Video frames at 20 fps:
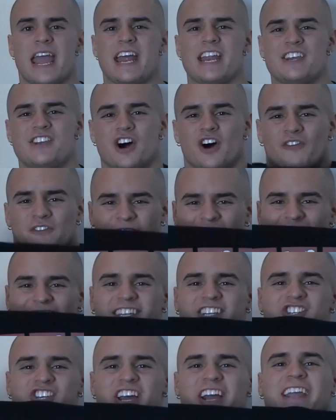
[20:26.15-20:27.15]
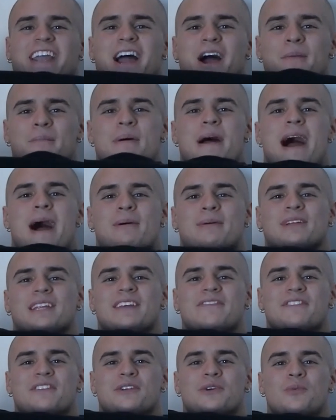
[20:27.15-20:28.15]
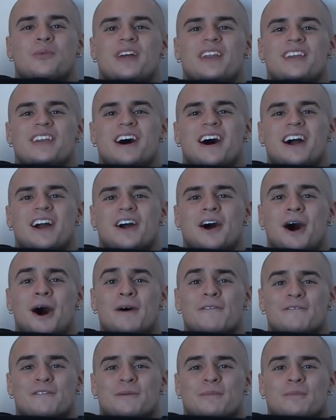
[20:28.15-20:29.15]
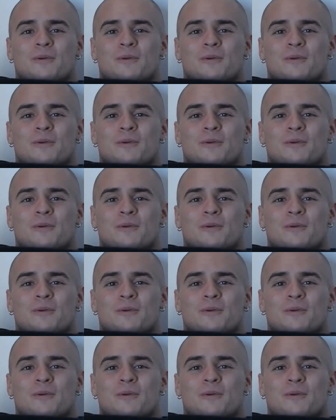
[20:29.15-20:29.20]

And don't forget to check out powerliftingtowin.com